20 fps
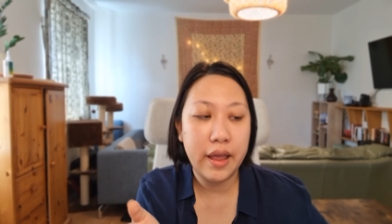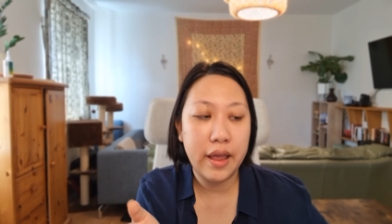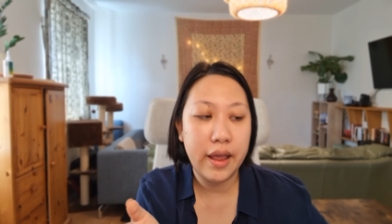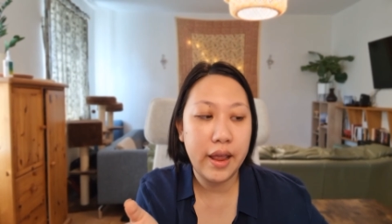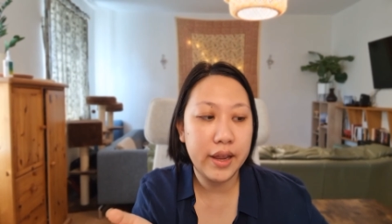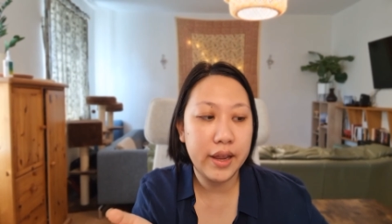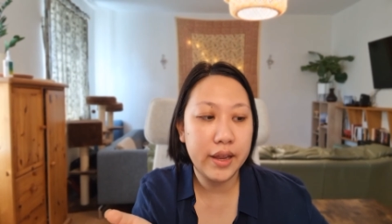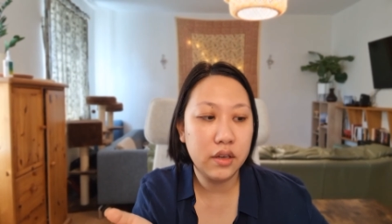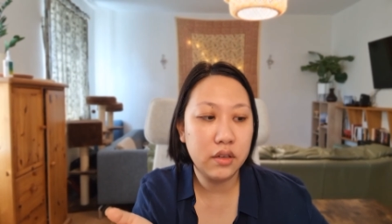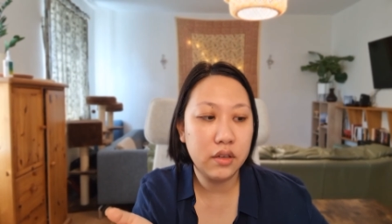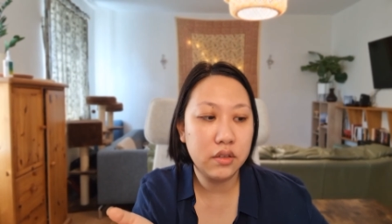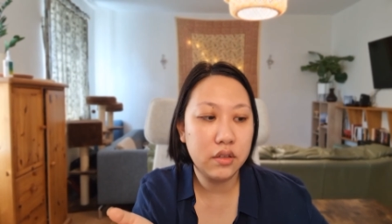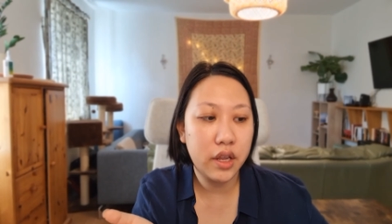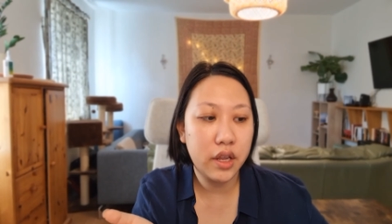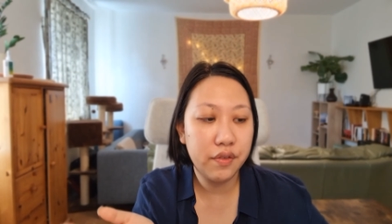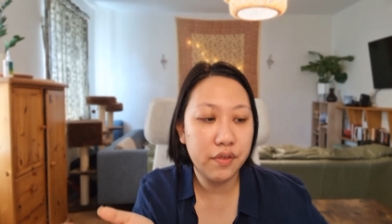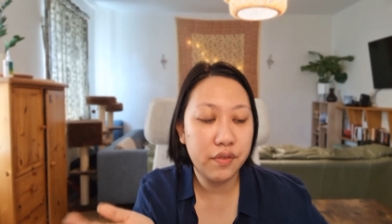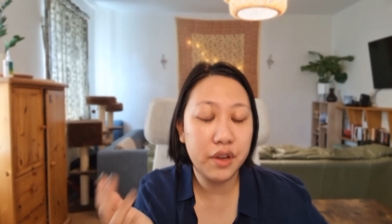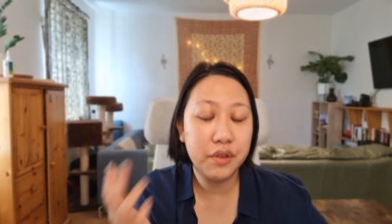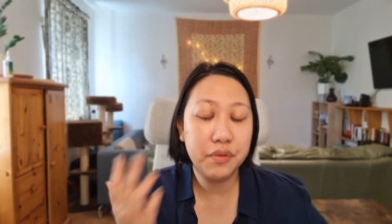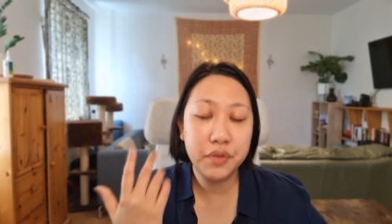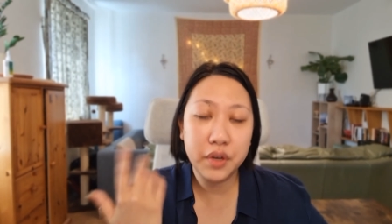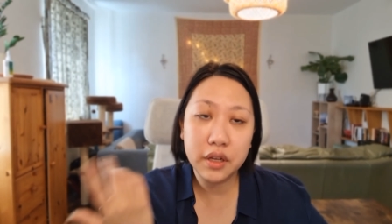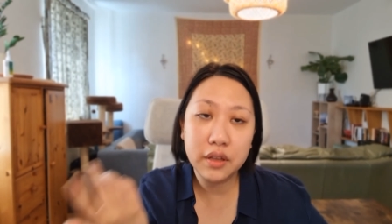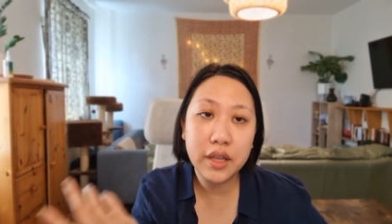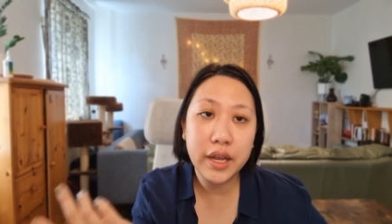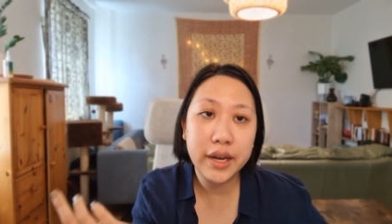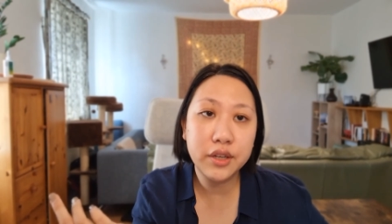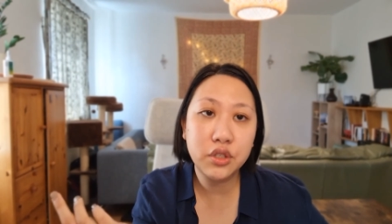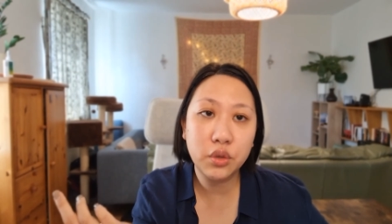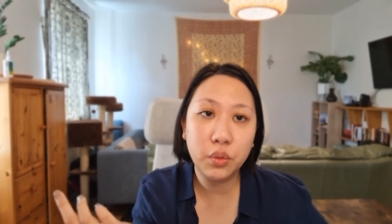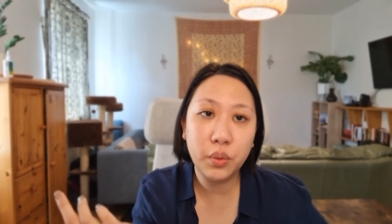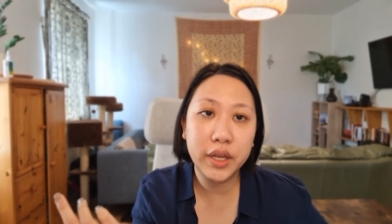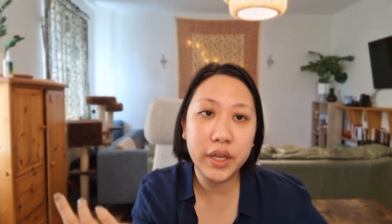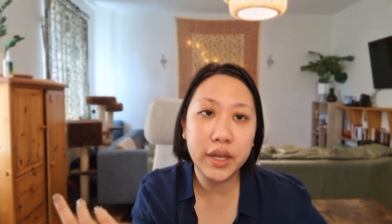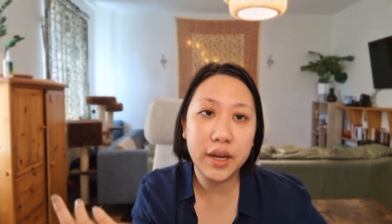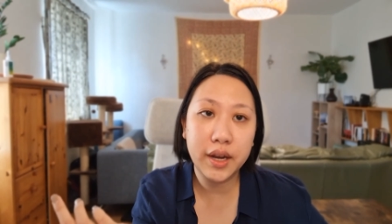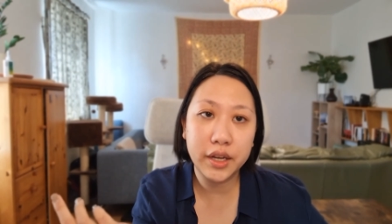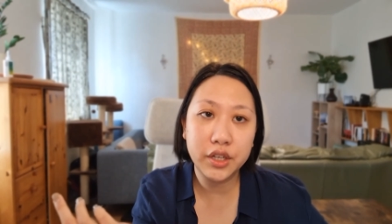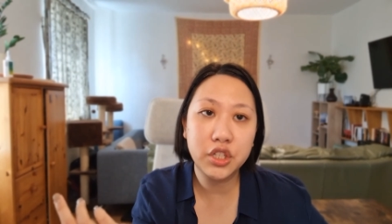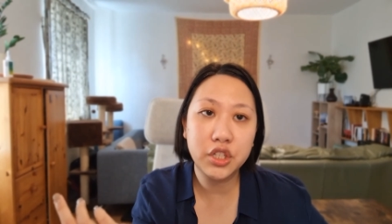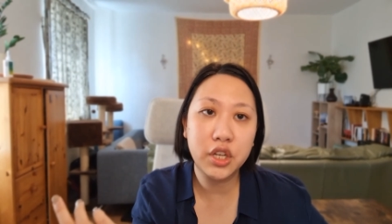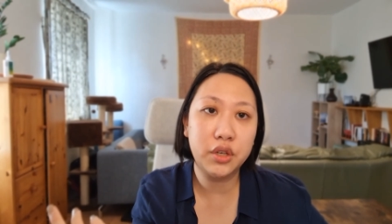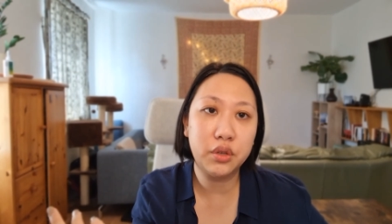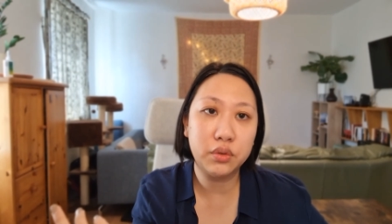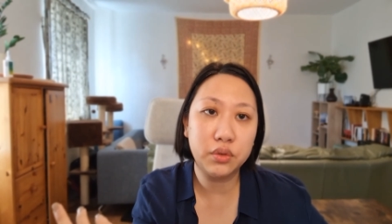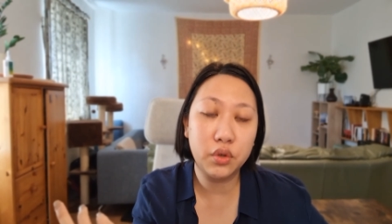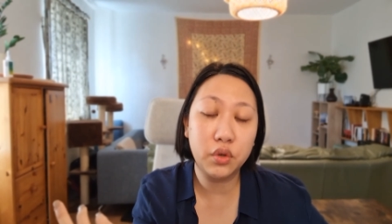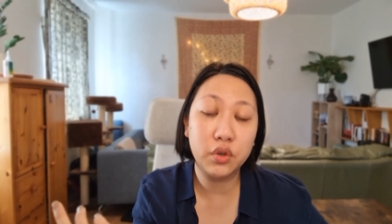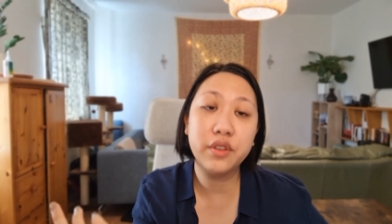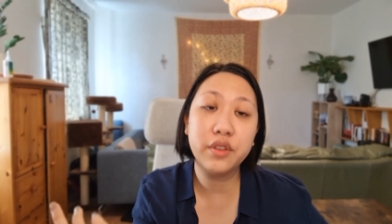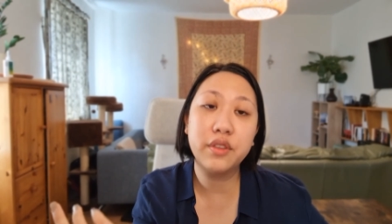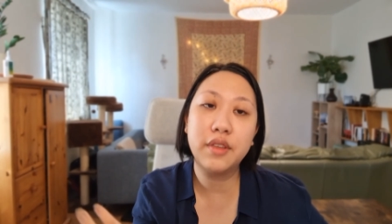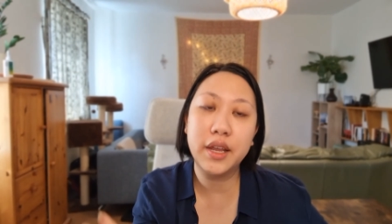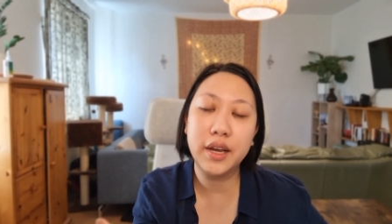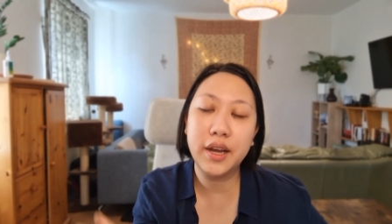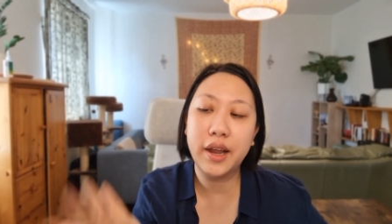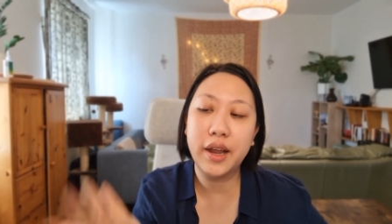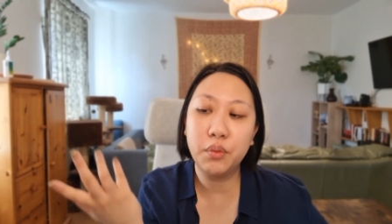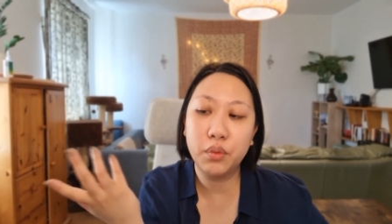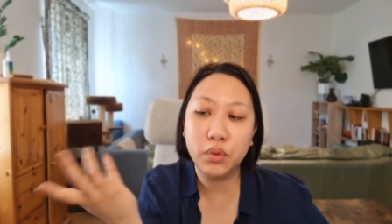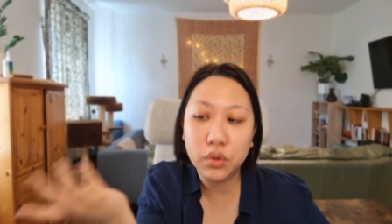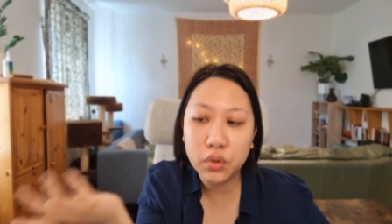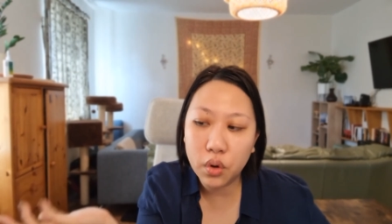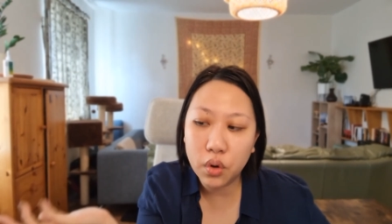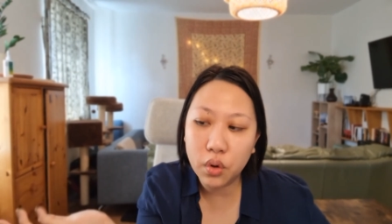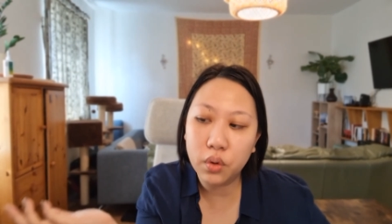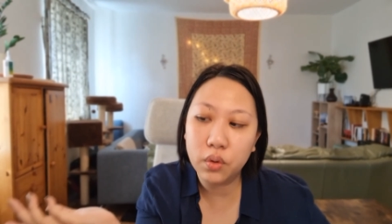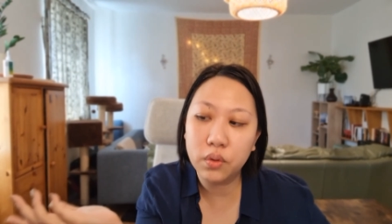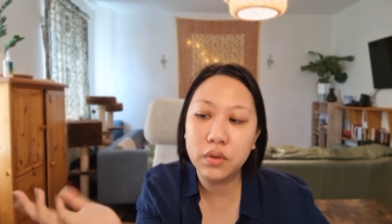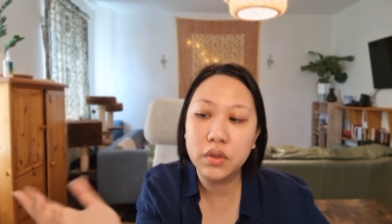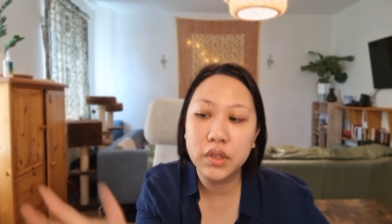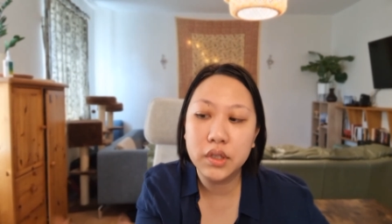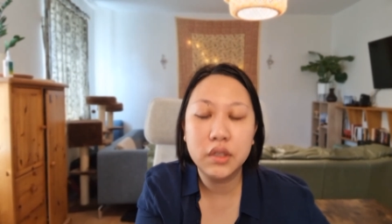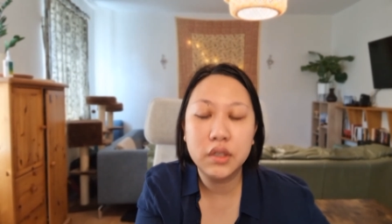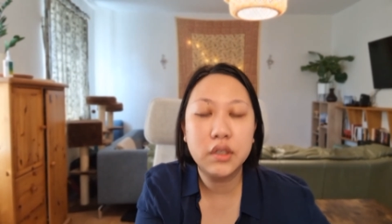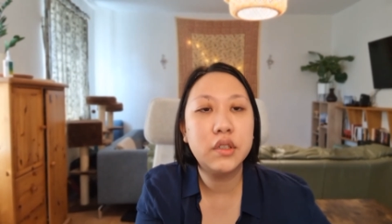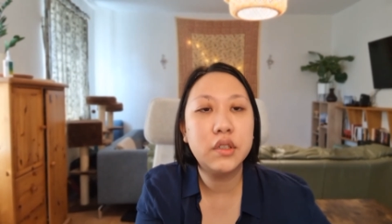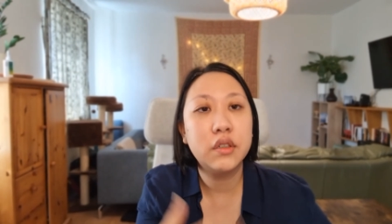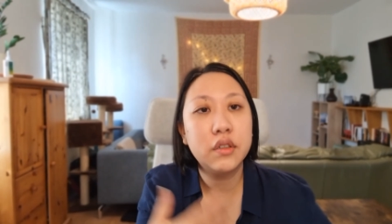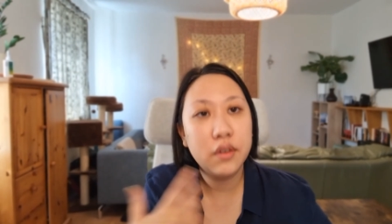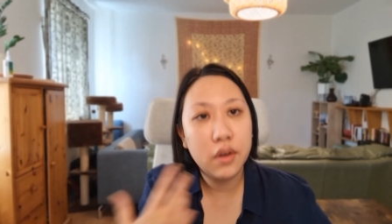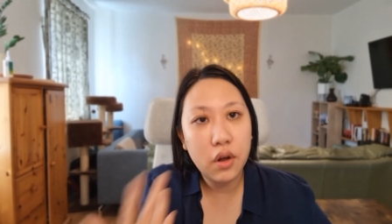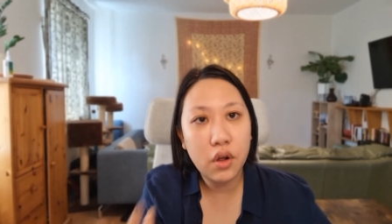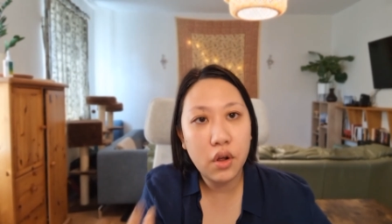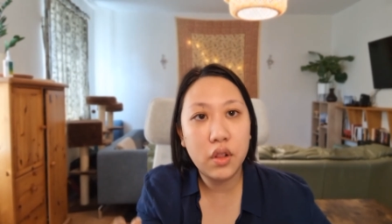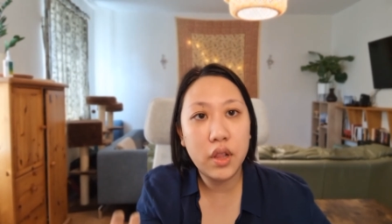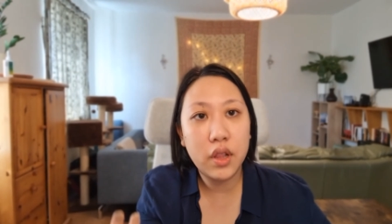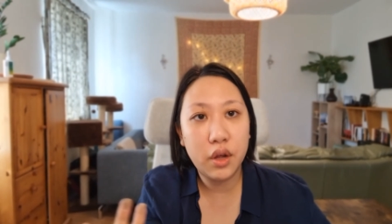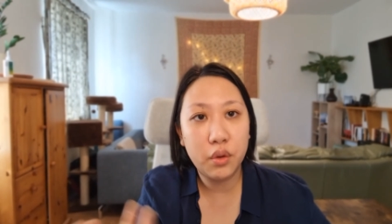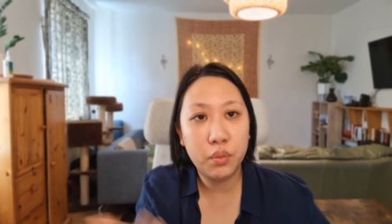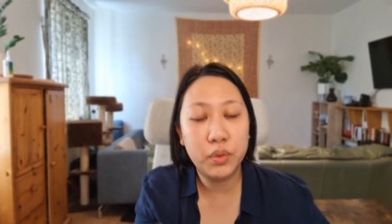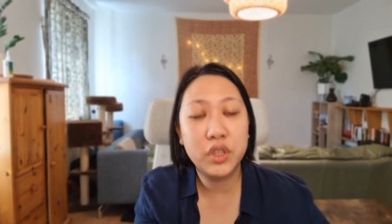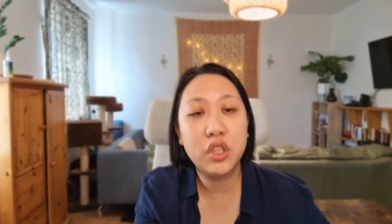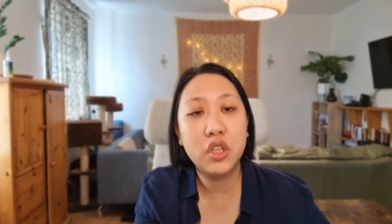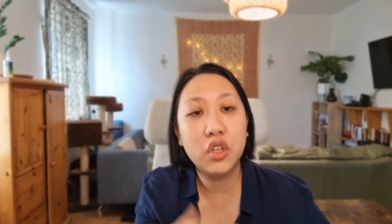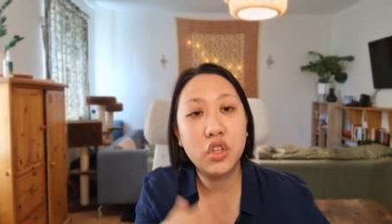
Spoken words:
and if I feel like doing an eyeshadow look, then I will go all out with the